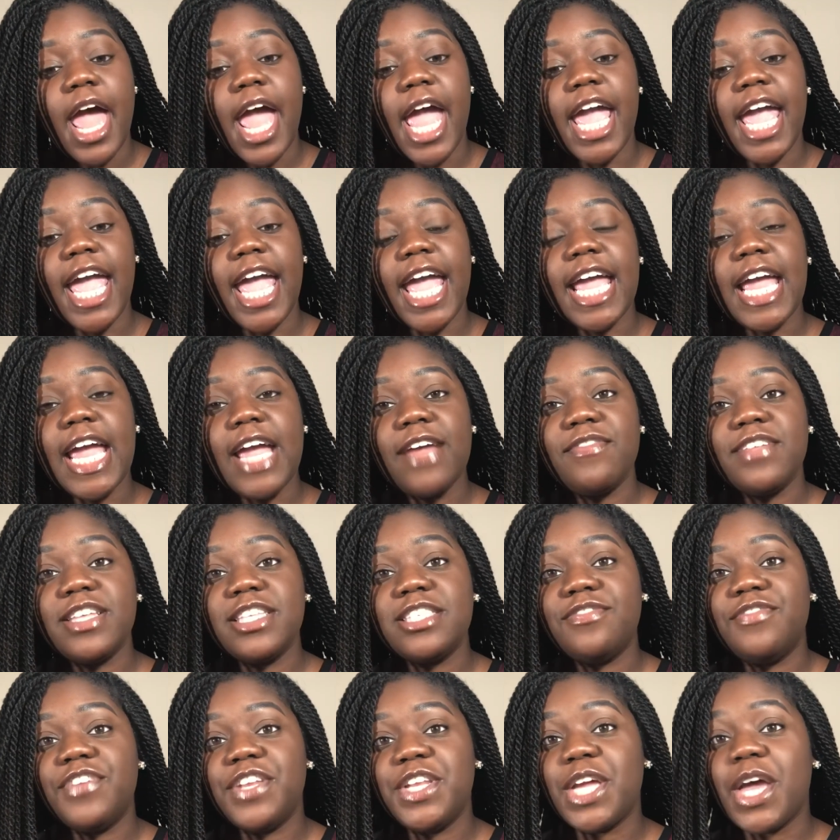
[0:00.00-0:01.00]
and give
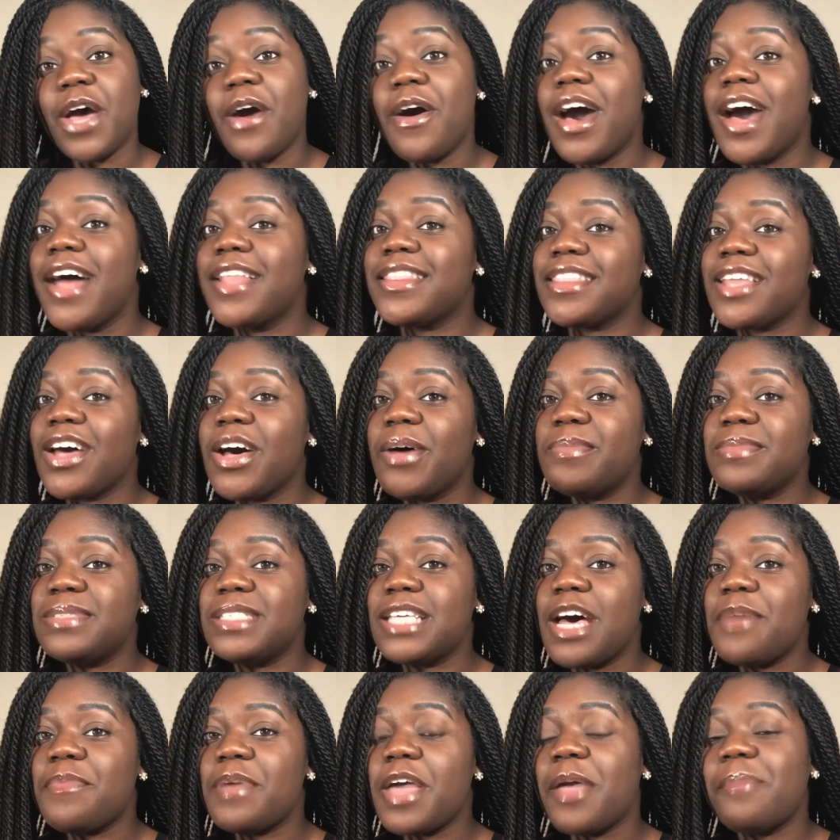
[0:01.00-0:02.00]
this video a thumbs
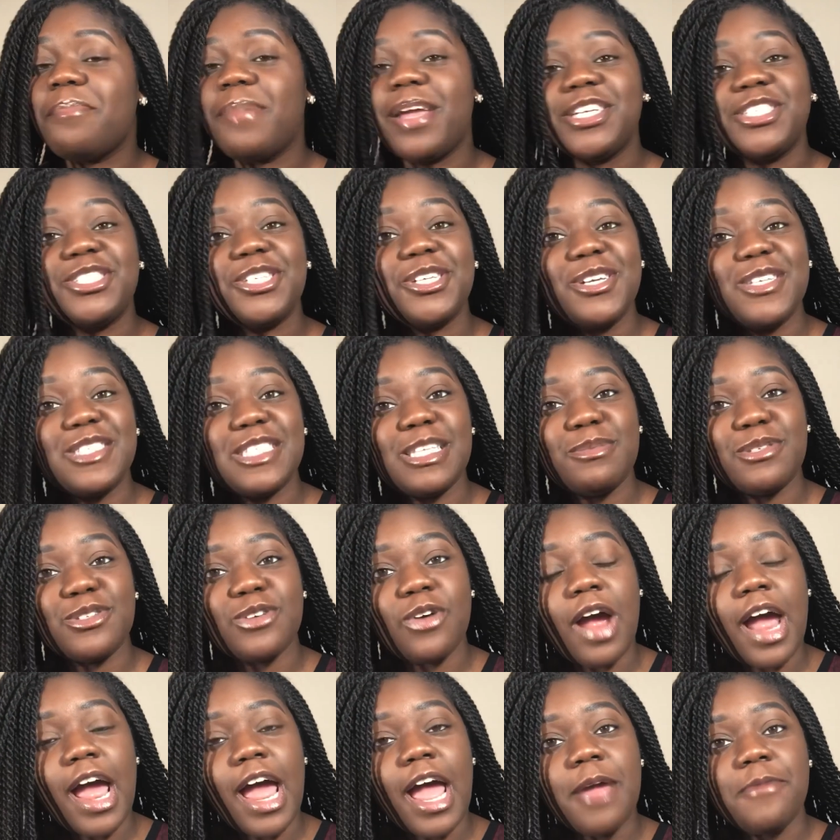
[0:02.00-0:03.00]
up, and make sure you
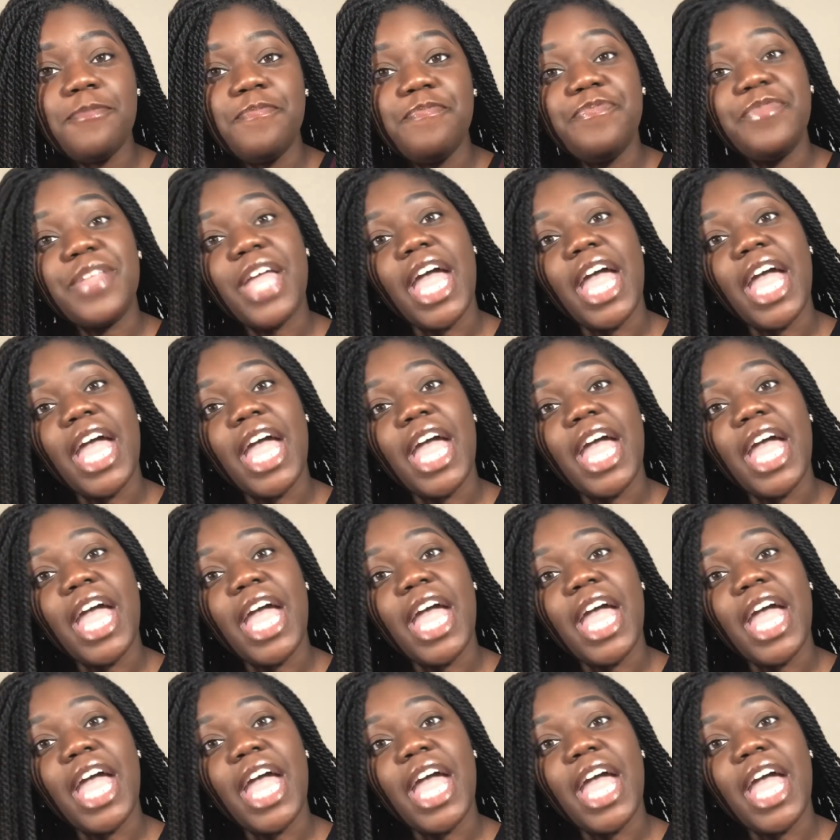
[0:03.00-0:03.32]
subscribe,